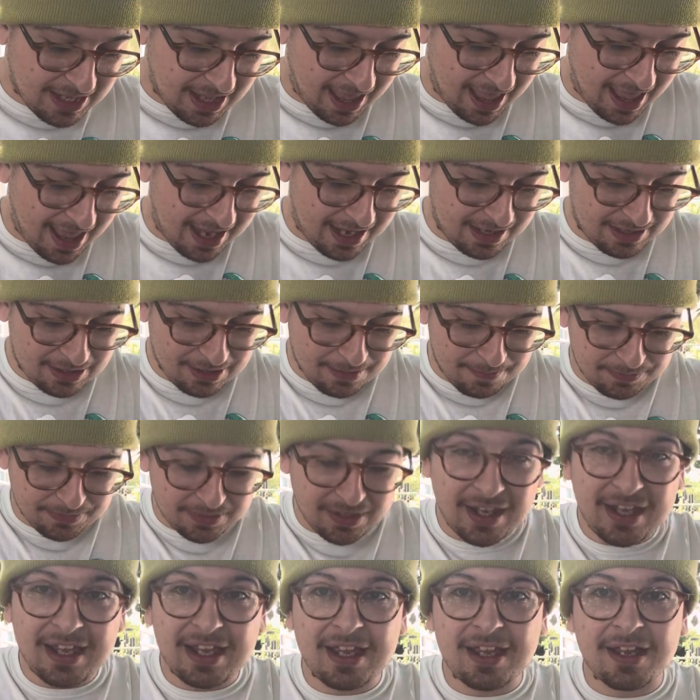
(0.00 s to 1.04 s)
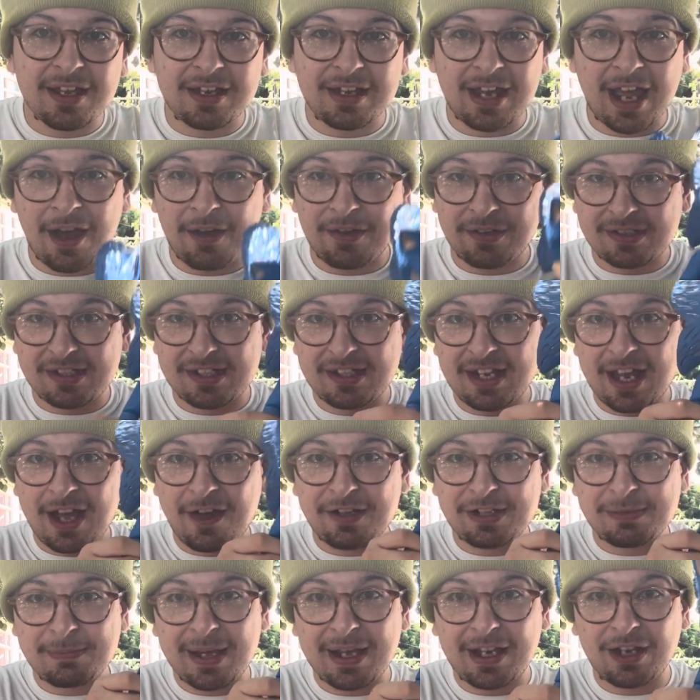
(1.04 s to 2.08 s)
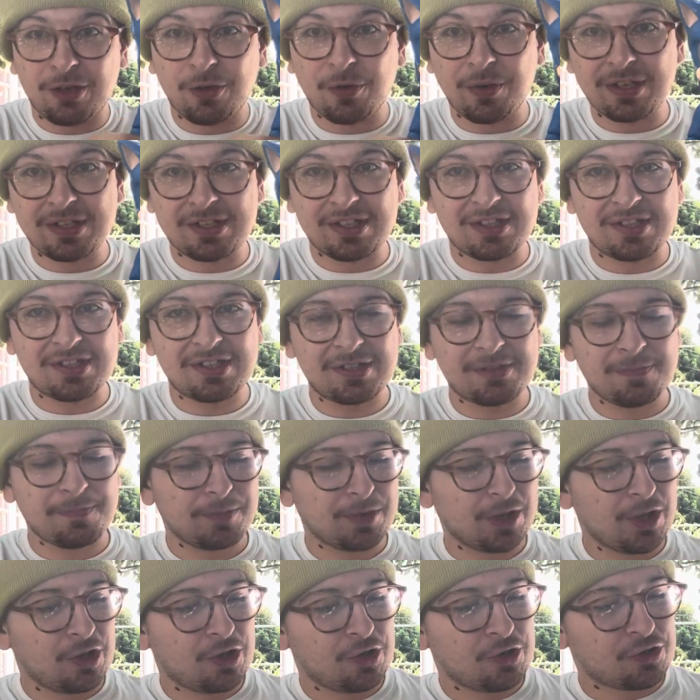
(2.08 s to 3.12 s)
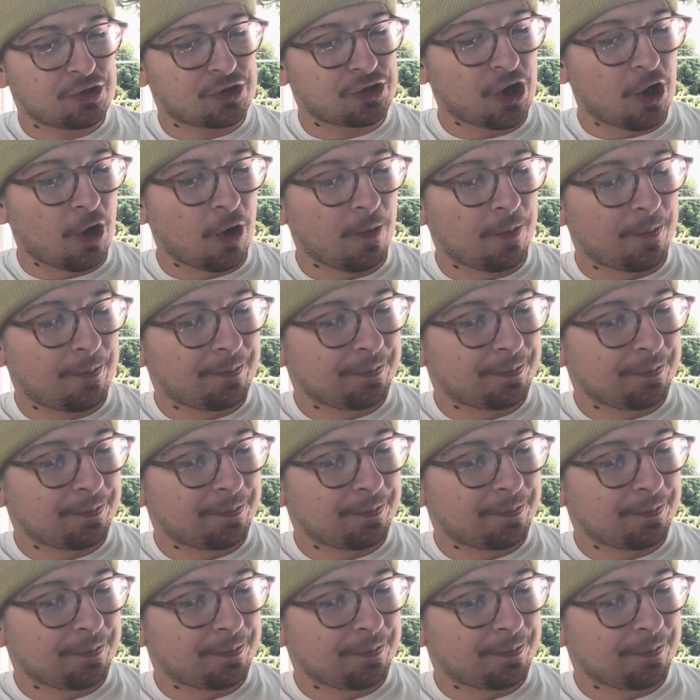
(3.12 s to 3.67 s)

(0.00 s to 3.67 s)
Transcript: And now he's making noises. So,